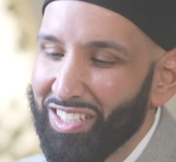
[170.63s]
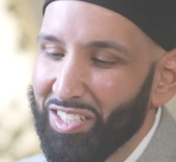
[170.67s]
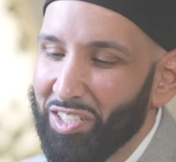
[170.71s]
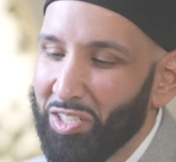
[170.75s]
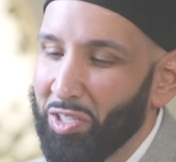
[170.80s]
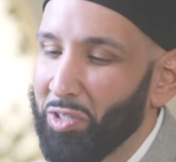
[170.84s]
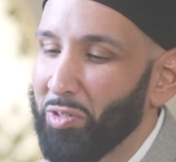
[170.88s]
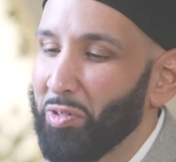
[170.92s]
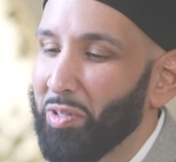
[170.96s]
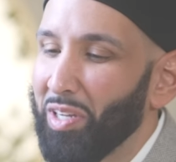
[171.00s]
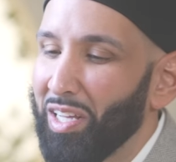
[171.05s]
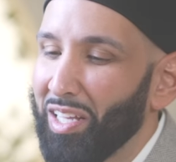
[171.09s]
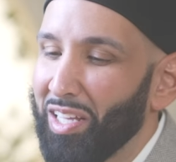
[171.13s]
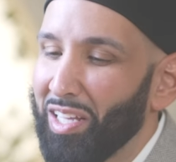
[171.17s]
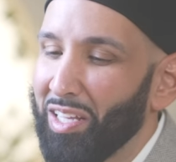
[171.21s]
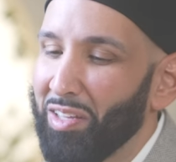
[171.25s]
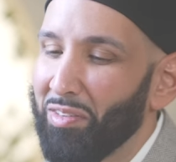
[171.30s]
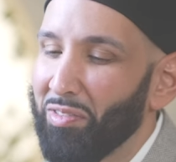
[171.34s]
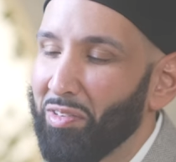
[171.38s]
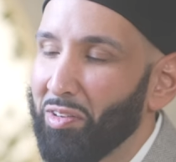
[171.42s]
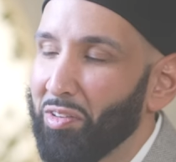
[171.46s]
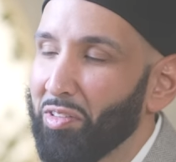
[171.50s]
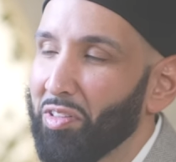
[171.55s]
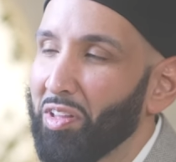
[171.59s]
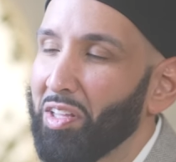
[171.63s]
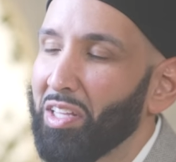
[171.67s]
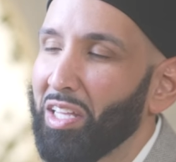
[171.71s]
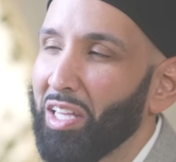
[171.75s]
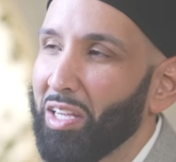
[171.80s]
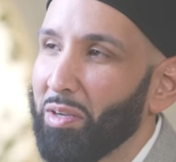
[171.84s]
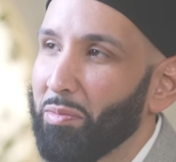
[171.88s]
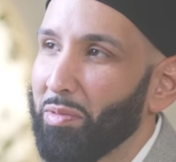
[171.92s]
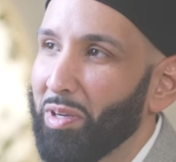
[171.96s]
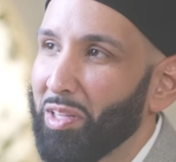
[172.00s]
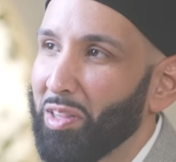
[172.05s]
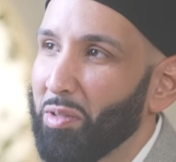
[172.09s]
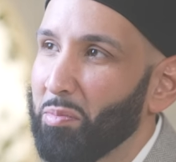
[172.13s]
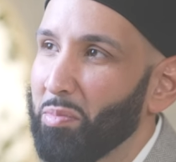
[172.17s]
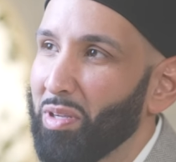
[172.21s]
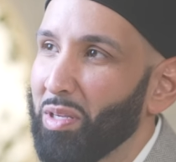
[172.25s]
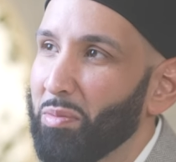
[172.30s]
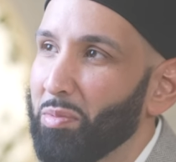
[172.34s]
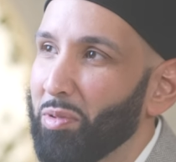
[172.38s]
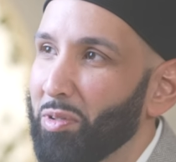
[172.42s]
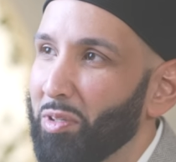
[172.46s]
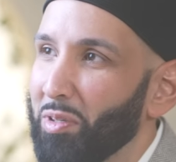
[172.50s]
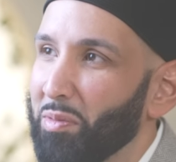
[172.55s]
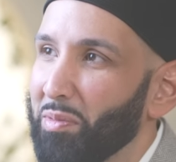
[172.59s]
So if you're thinking about the
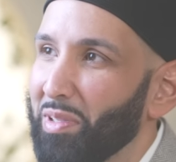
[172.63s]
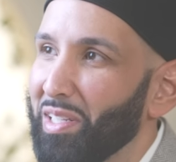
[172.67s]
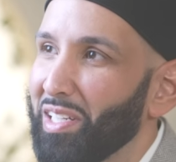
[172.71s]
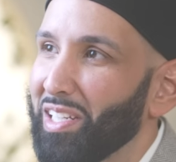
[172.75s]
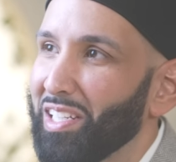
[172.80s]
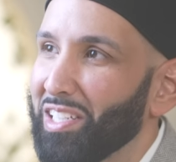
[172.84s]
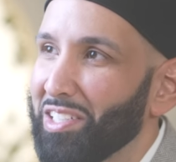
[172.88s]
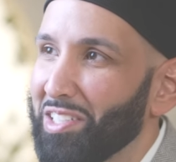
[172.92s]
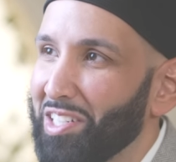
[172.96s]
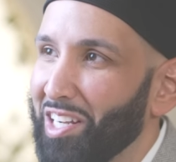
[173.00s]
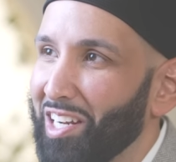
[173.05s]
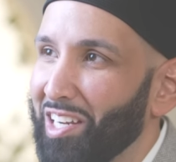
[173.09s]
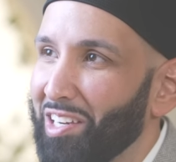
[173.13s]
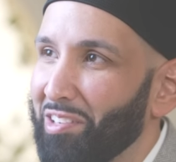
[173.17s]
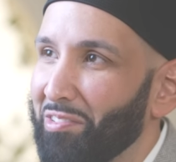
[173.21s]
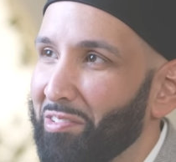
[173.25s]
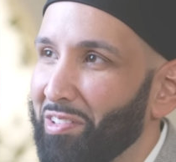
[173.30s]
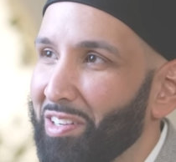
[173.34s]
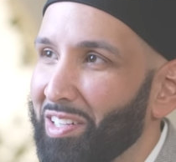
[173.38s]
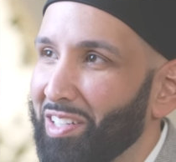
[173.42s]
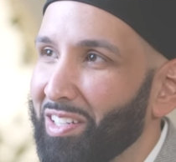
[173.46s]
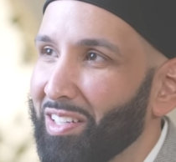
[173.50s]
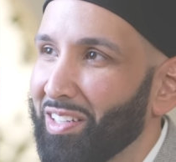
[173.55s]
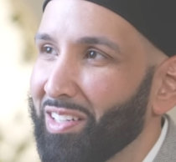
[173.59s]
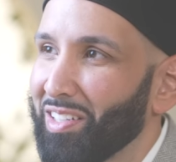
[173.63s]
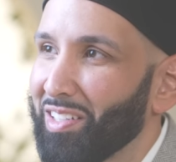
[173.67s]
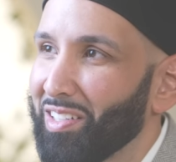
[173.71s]
people you're meeting in Jannah, right?